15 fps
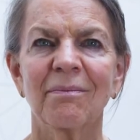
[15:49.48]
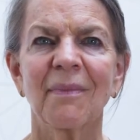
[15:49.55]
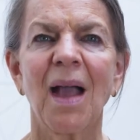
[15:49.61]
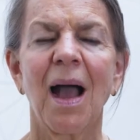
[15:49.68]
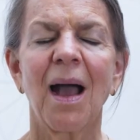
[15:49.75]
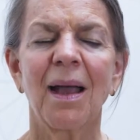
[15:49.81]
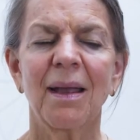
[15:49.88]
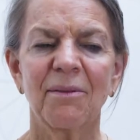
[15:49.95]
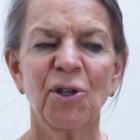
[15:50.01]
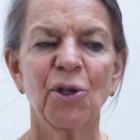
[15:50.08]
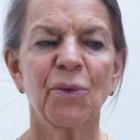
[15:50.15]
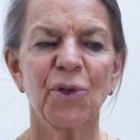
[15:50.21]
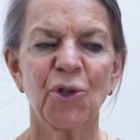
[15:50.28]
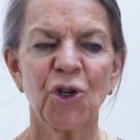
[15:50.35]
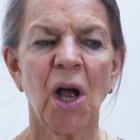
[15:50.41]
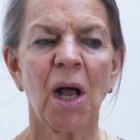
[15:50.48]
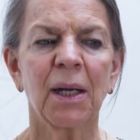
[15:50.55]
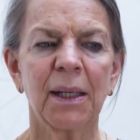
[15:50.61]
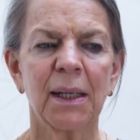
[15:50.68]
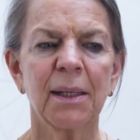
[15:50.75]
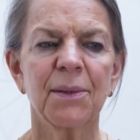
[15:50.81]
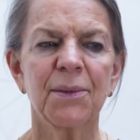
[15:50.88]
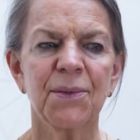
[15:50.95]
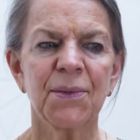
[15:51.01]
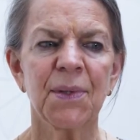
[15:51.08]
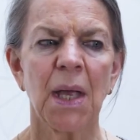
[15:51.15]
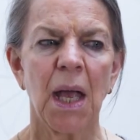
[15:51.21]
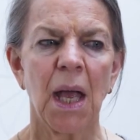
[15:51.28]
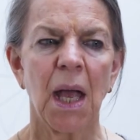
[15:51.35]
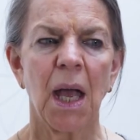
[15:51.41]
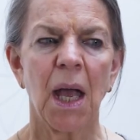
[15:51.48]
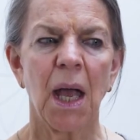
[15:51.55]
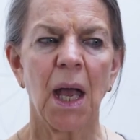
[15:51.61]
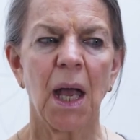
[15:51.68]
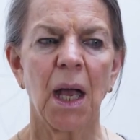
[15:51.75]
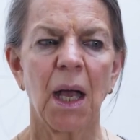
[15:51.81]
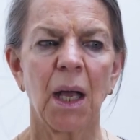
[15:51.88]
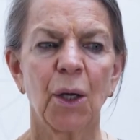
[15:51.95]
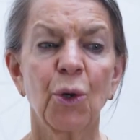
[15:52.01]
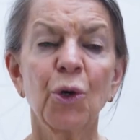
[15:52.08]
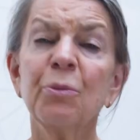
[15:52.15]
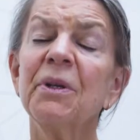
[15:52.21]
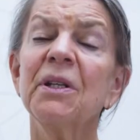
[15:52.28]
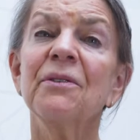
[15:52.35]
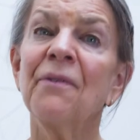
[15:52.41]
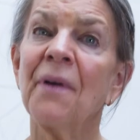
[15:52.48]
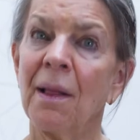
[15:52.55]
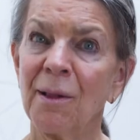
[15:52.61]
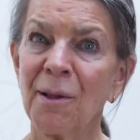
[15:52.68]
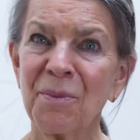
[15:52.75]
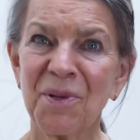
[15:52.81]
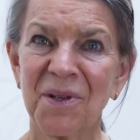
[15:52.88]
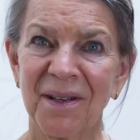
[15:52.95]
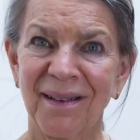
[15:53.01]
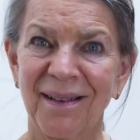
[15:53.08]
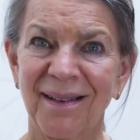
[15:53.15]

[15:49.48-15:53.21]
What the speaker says: The jottings could be developed.